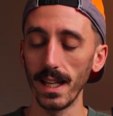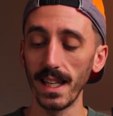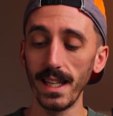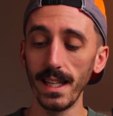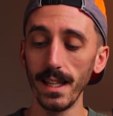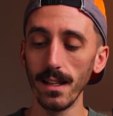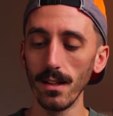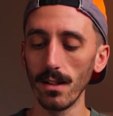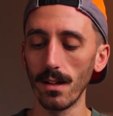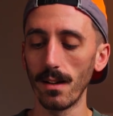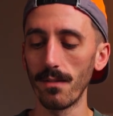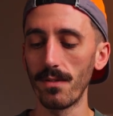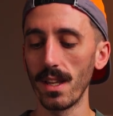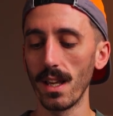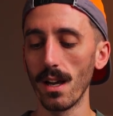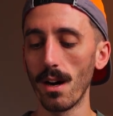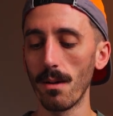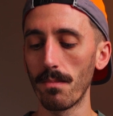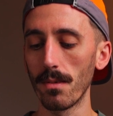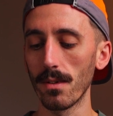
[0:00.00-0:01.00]
heel of
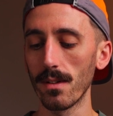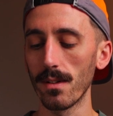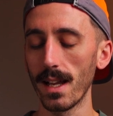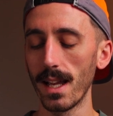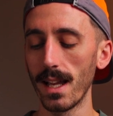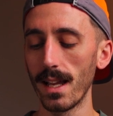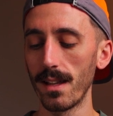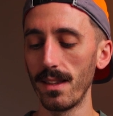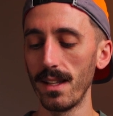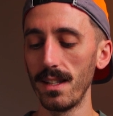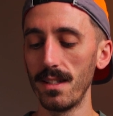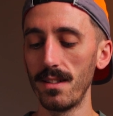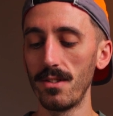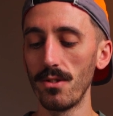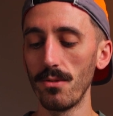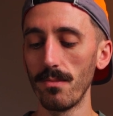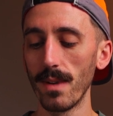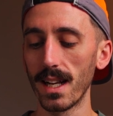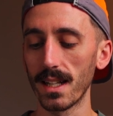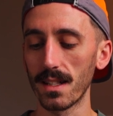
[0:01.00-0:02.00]
the upper and the
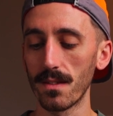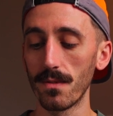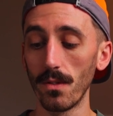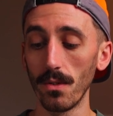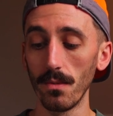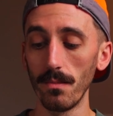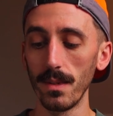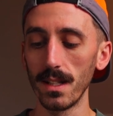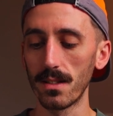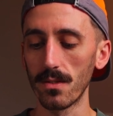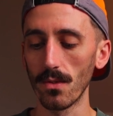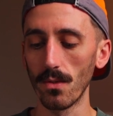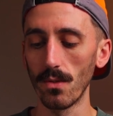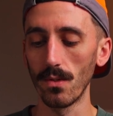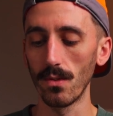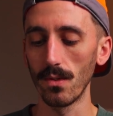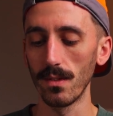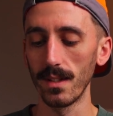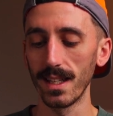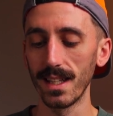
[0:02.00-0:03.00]
ZoomX full
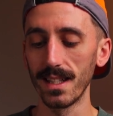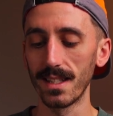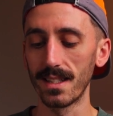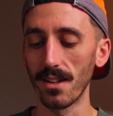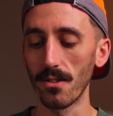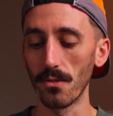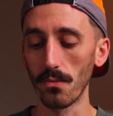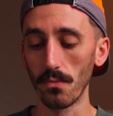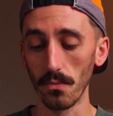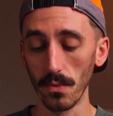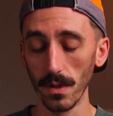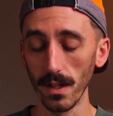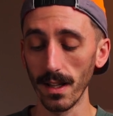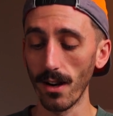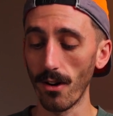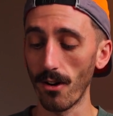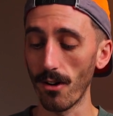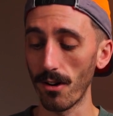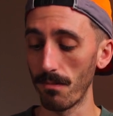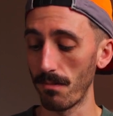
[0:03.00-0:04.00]
midsole. It's a
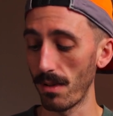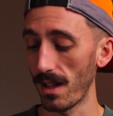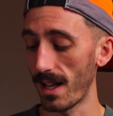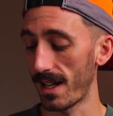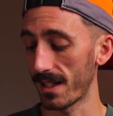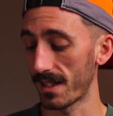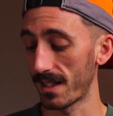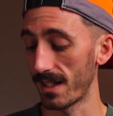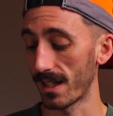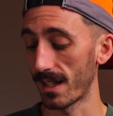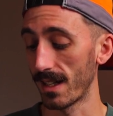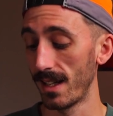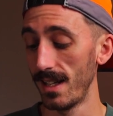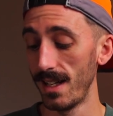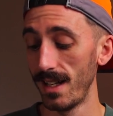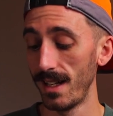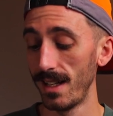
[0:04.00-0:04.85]
really hard plastic.